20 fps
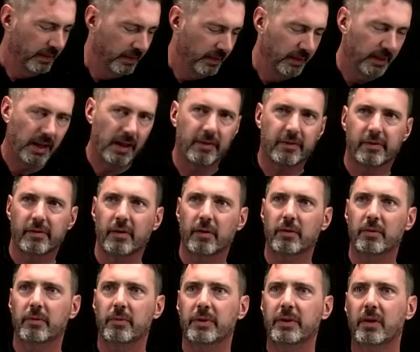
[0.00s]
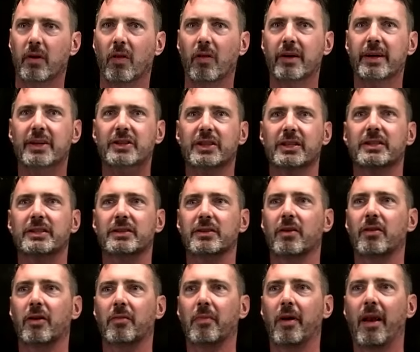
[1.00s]
And so when you look at just
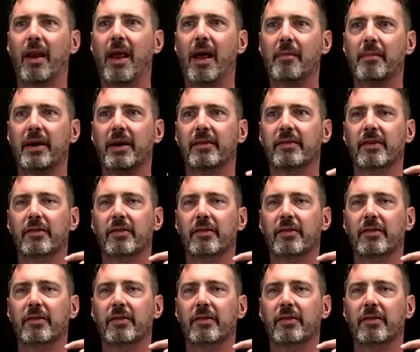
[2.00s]
thermodynamics,